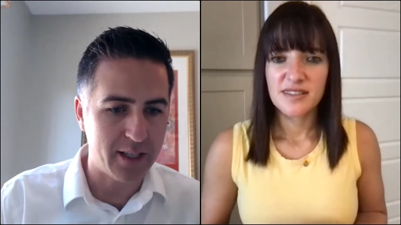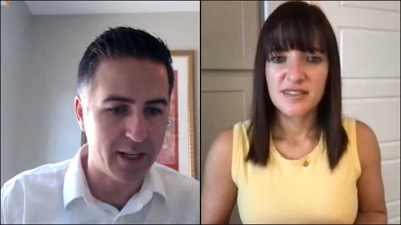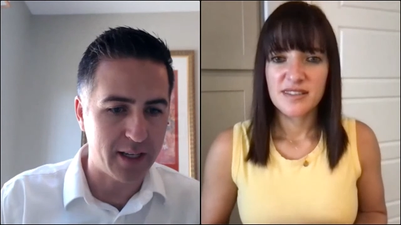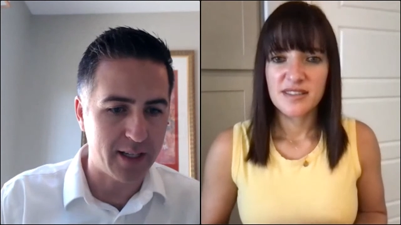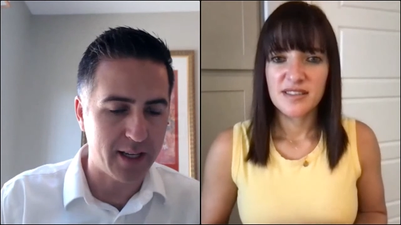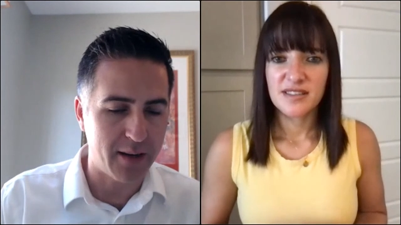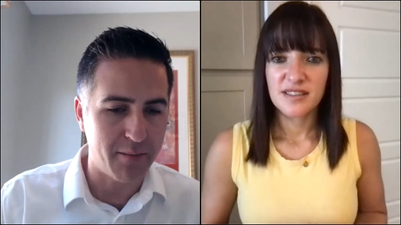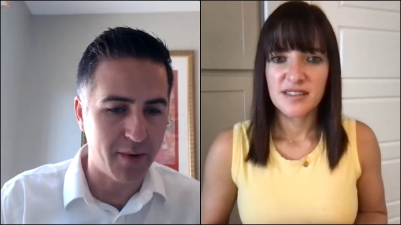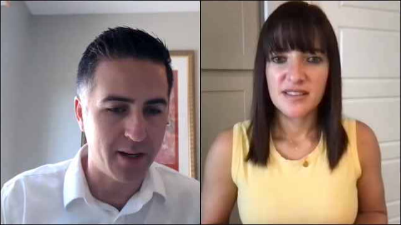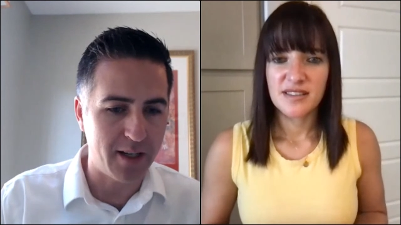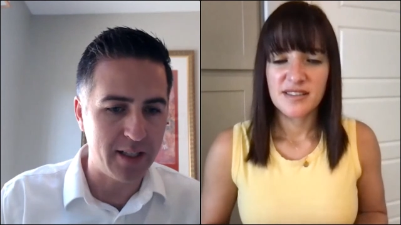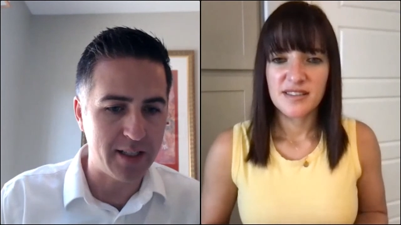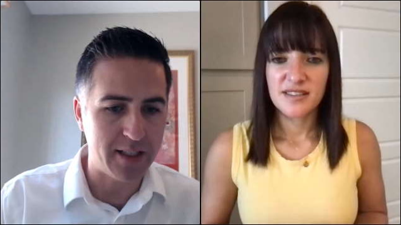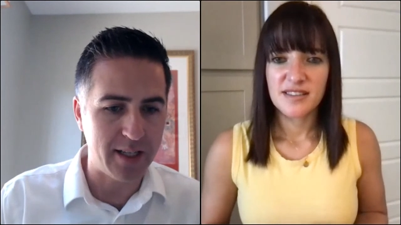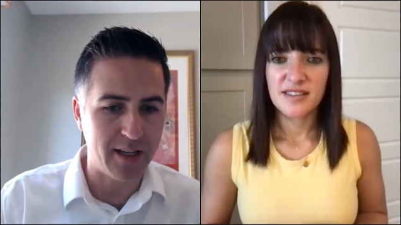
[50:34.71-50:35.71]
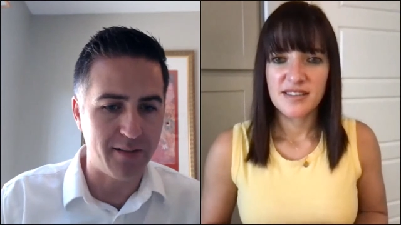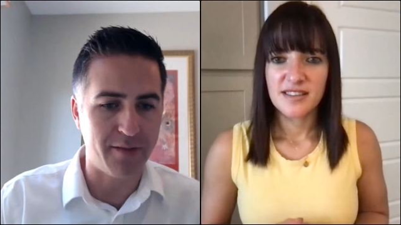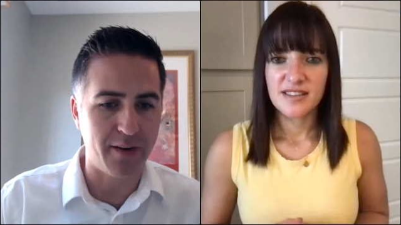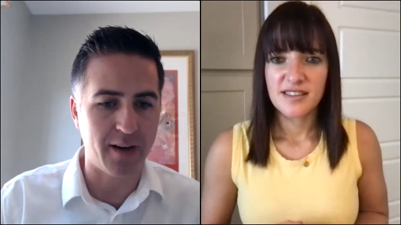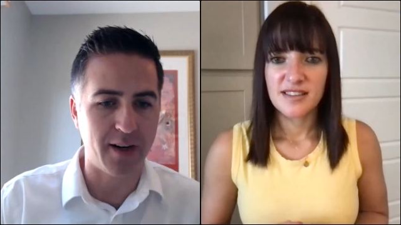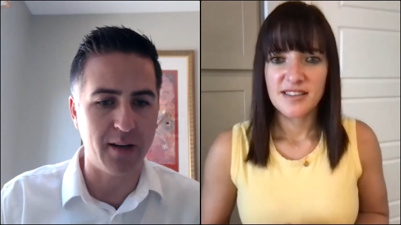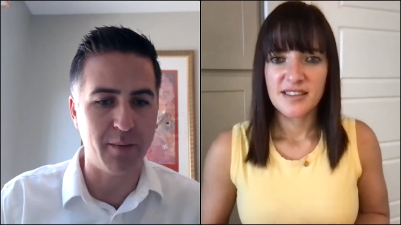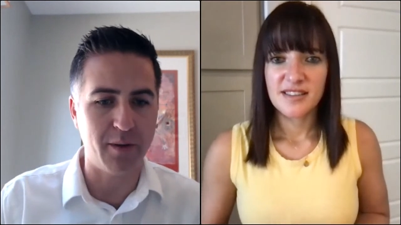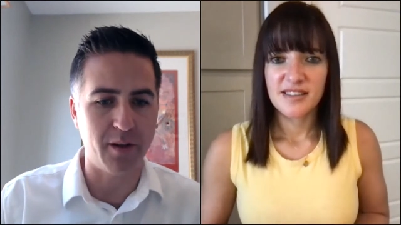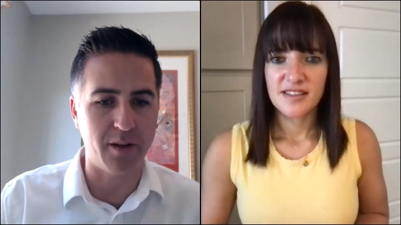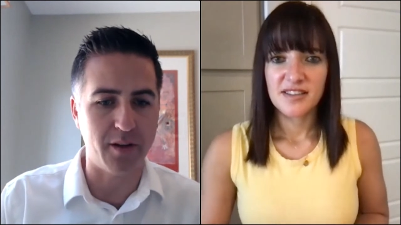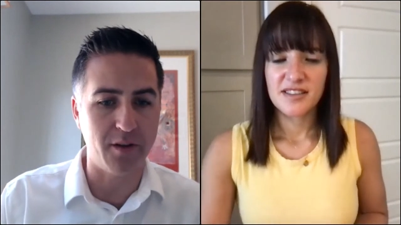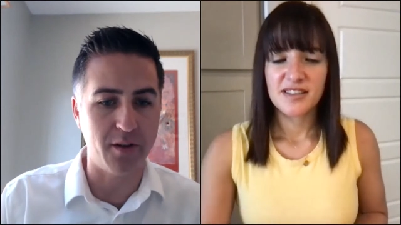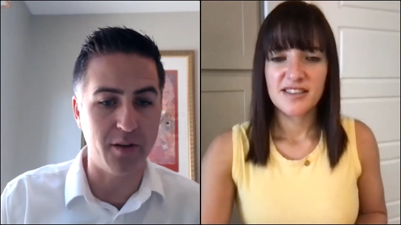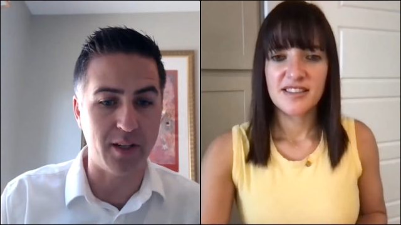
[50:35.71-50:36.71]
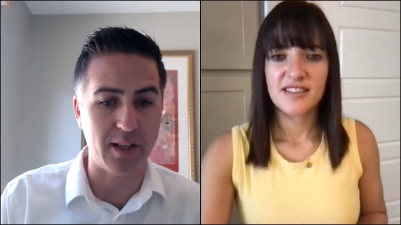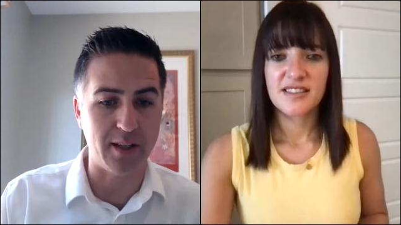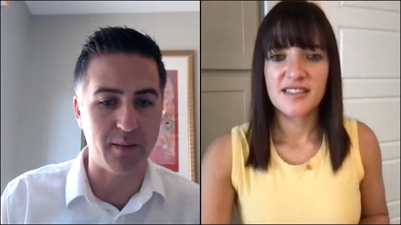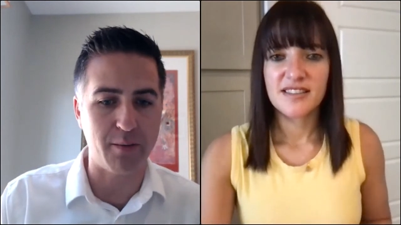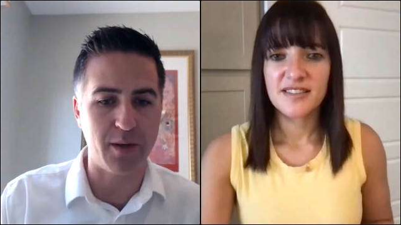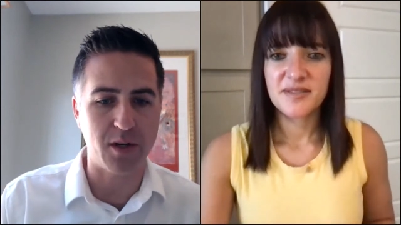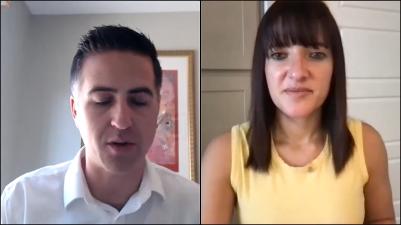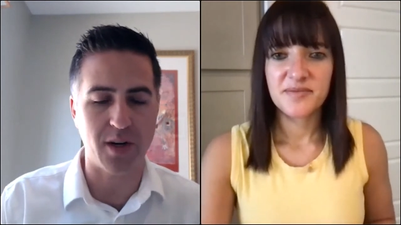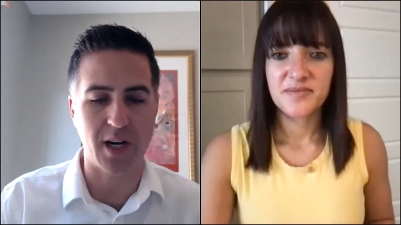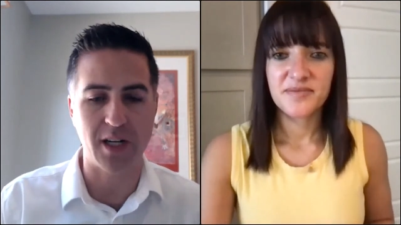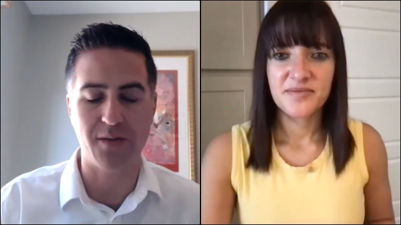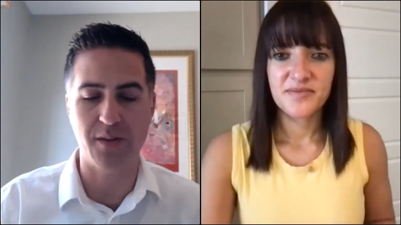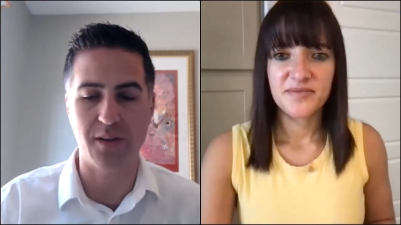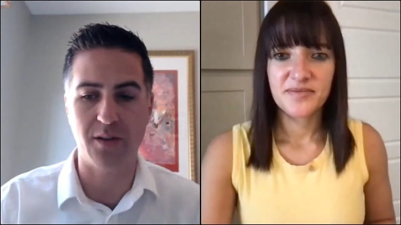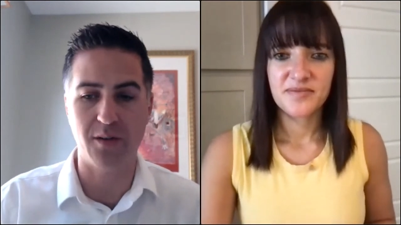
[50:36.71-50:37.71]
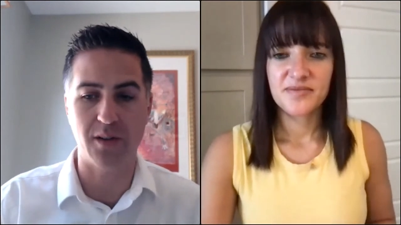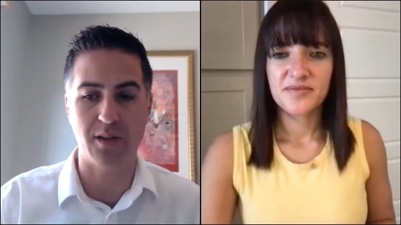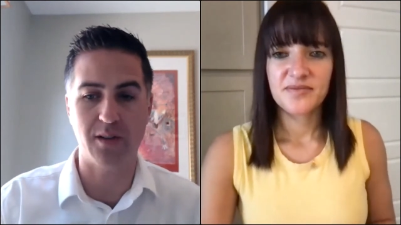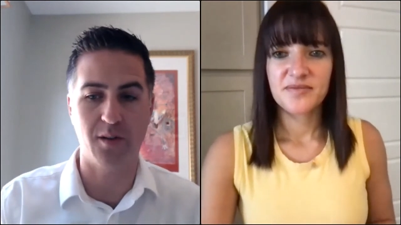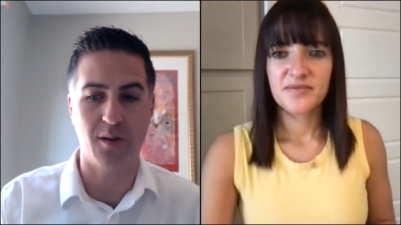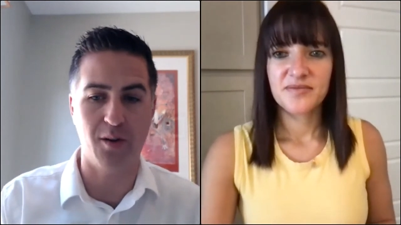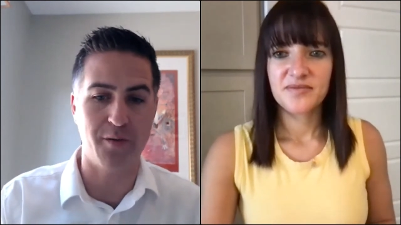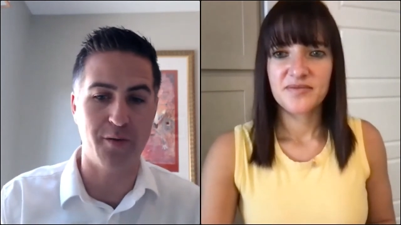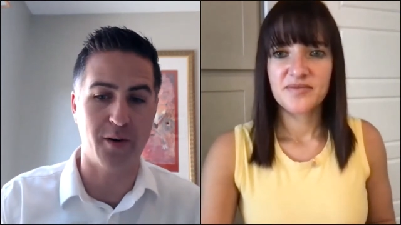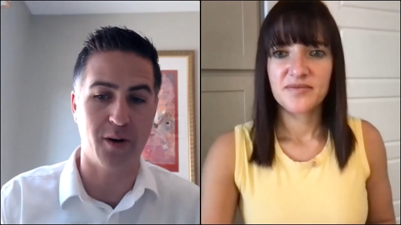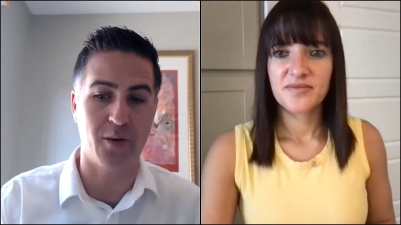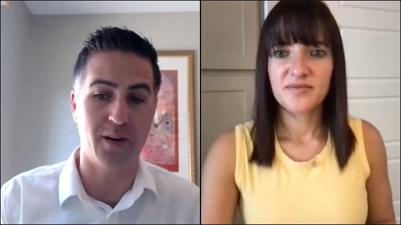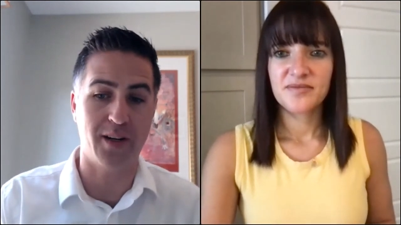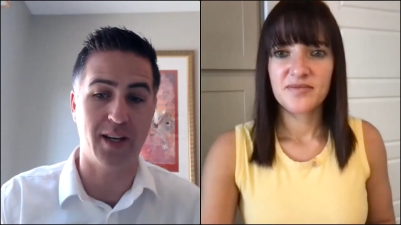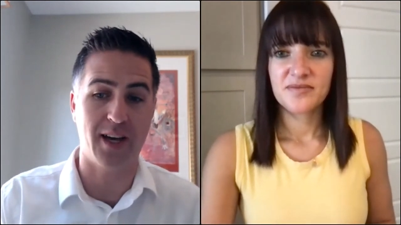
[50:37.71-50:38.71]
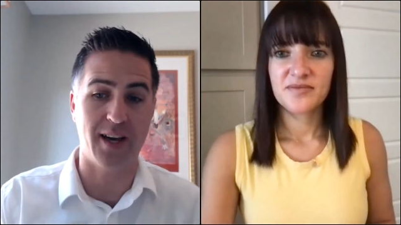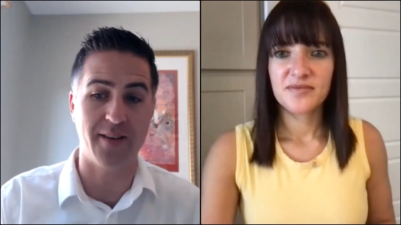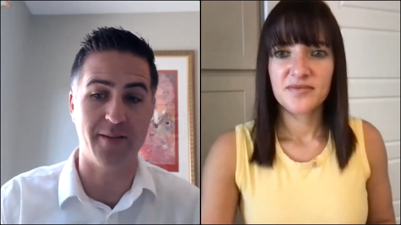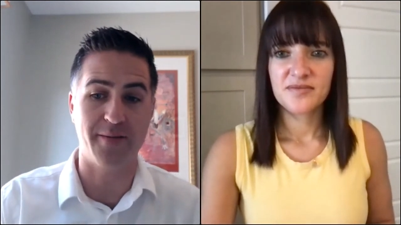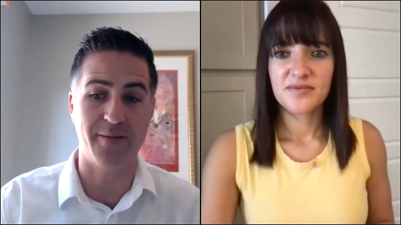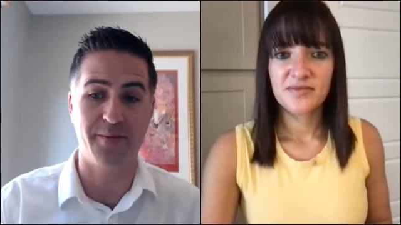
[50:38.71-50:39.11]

Speaker 1: said, can monies in a variable annuity be transferred to a solo four oh one k?